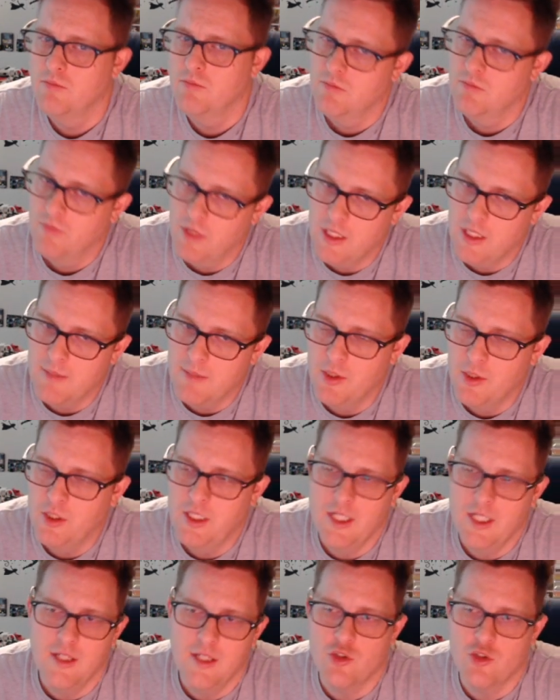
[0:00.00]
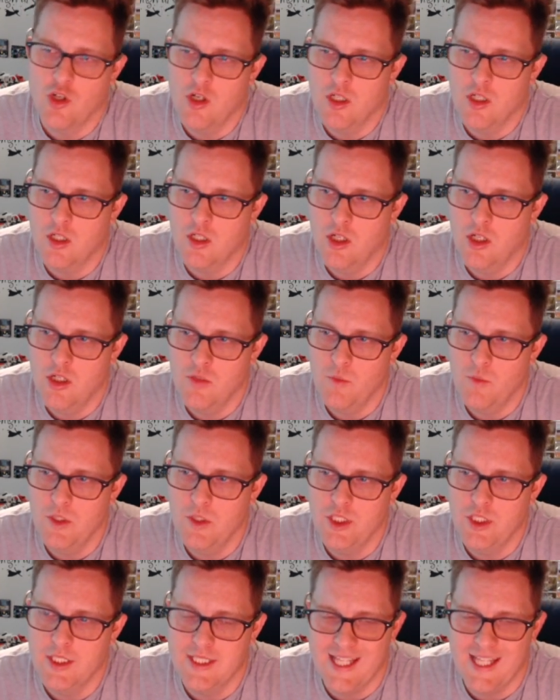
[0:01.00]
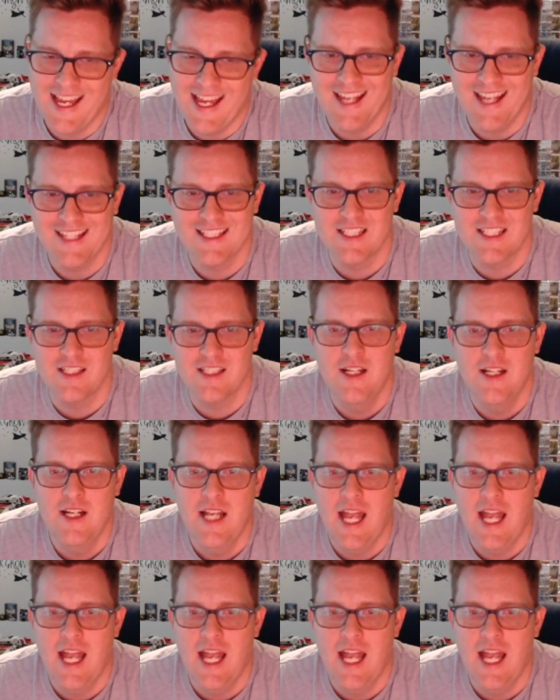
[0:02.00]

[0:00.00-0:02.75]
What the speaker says: the ability to draw a card when she attacks.